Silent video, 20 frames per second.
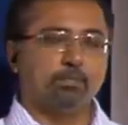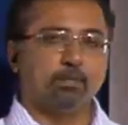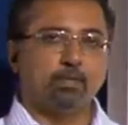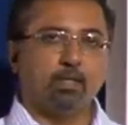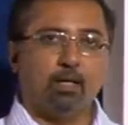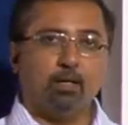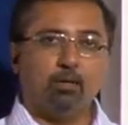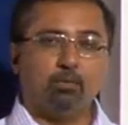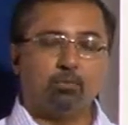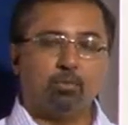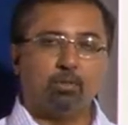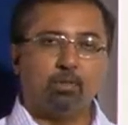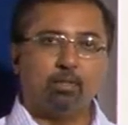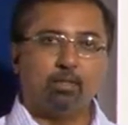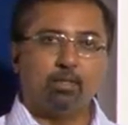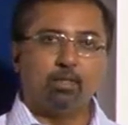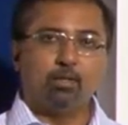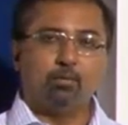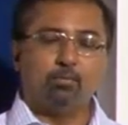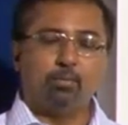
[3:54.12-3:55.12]
Now
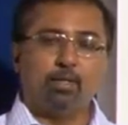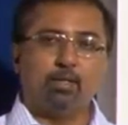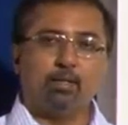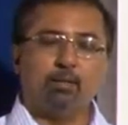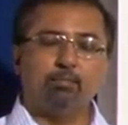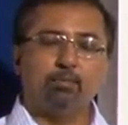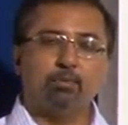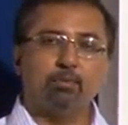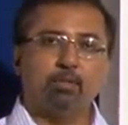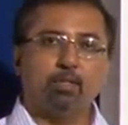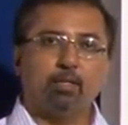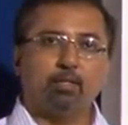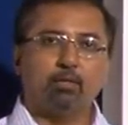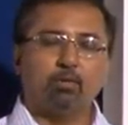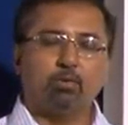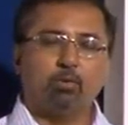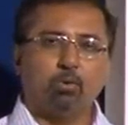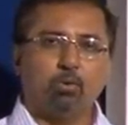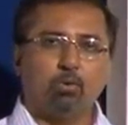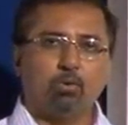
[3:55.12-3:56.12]
we come to the
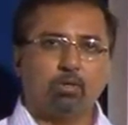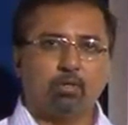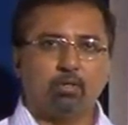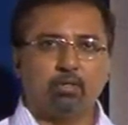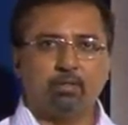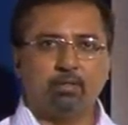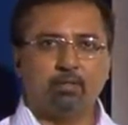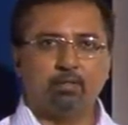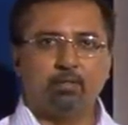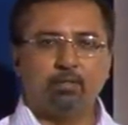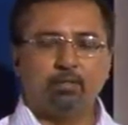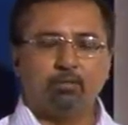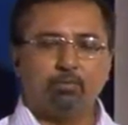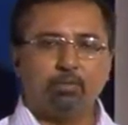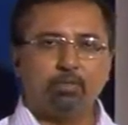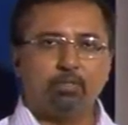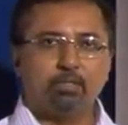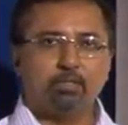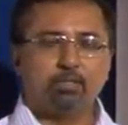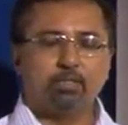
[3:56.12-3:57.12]
core
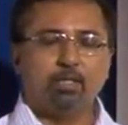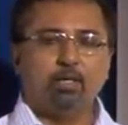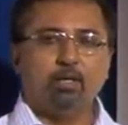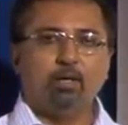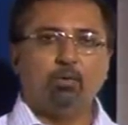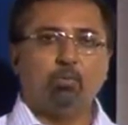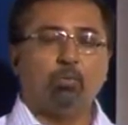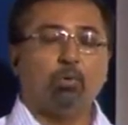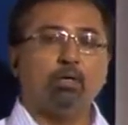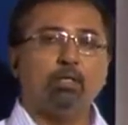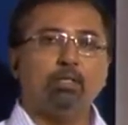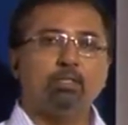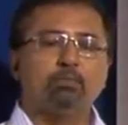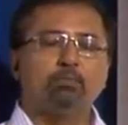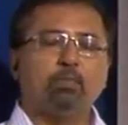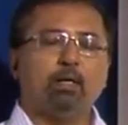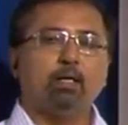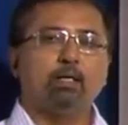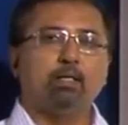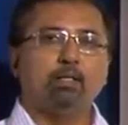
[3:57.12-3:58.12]
which is what is
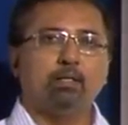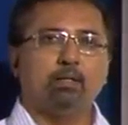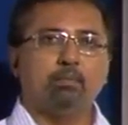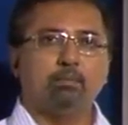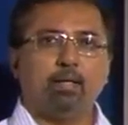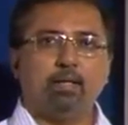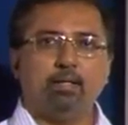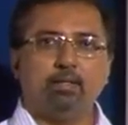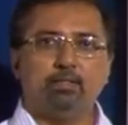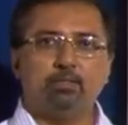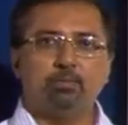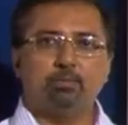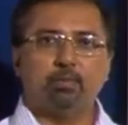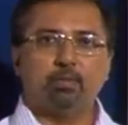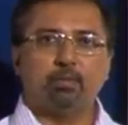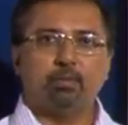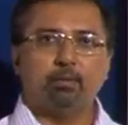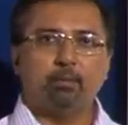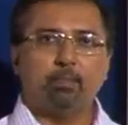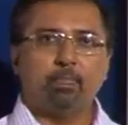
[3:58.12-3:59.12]
marketing
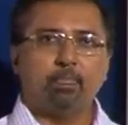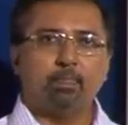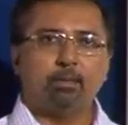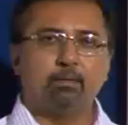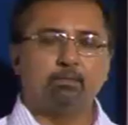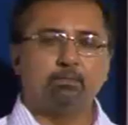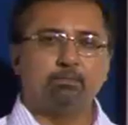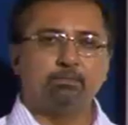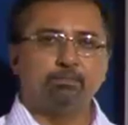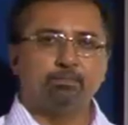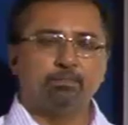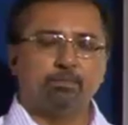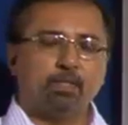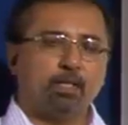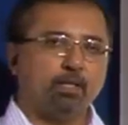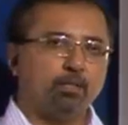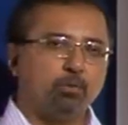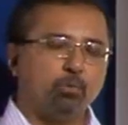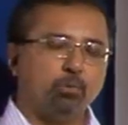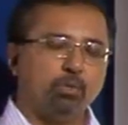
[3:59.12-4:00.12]
management. There
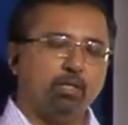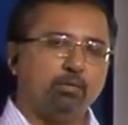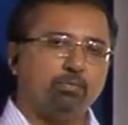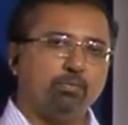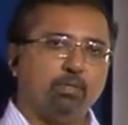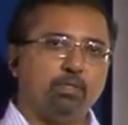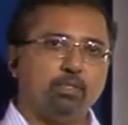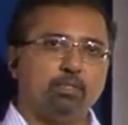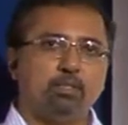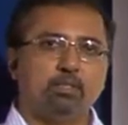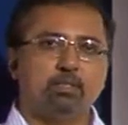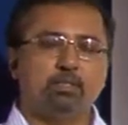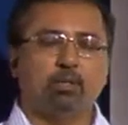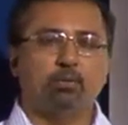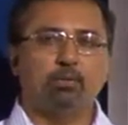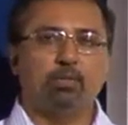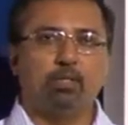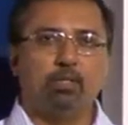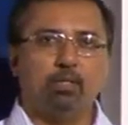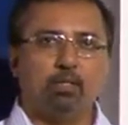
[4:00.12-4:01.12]
are two definitions
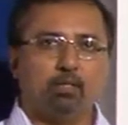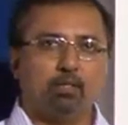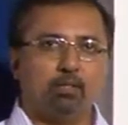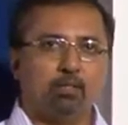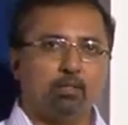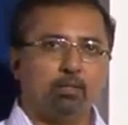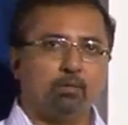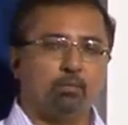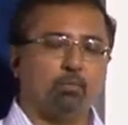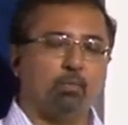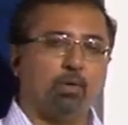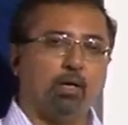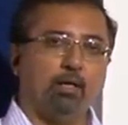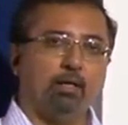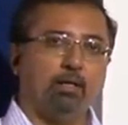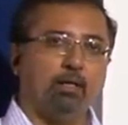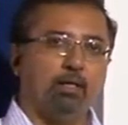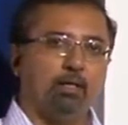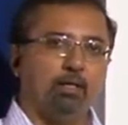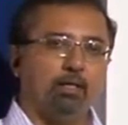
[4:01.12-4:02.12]
out here.
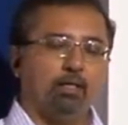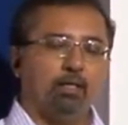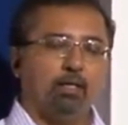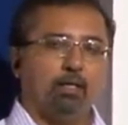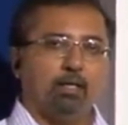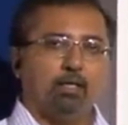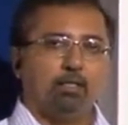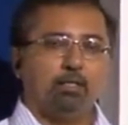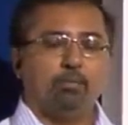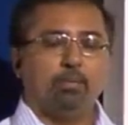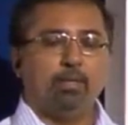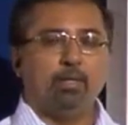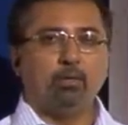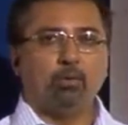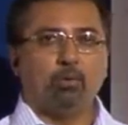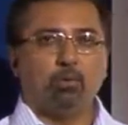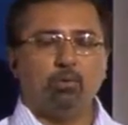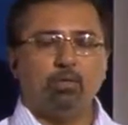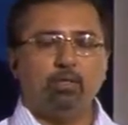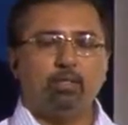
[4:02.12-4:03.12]
One, the very
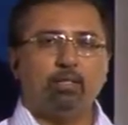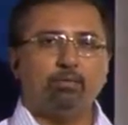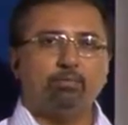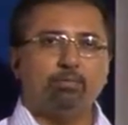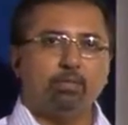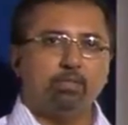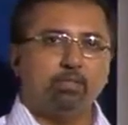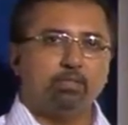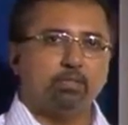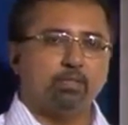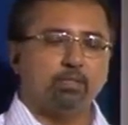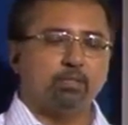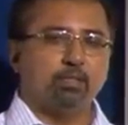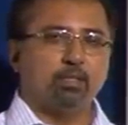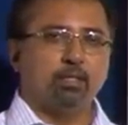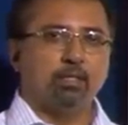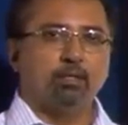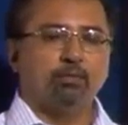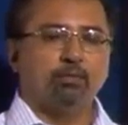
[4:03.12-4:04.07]
old definition